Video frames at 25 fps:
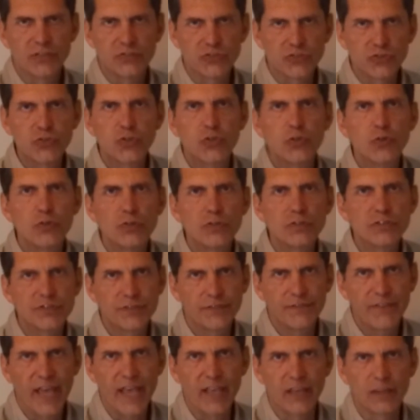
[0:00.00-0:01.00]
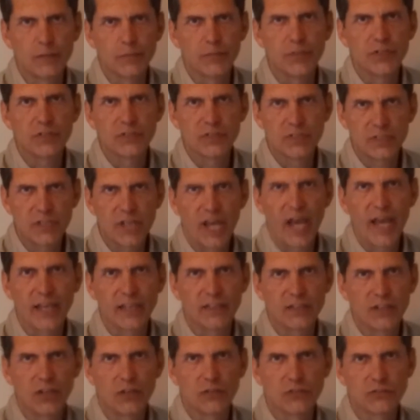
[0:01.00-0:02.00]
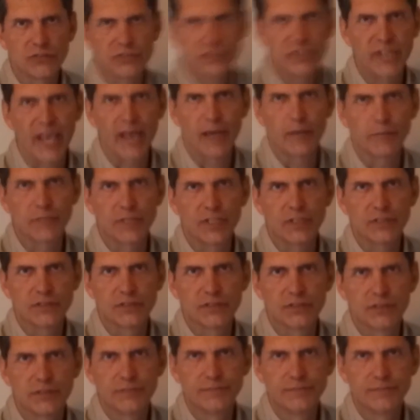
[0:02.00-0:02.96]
tools available to diagnose dampness.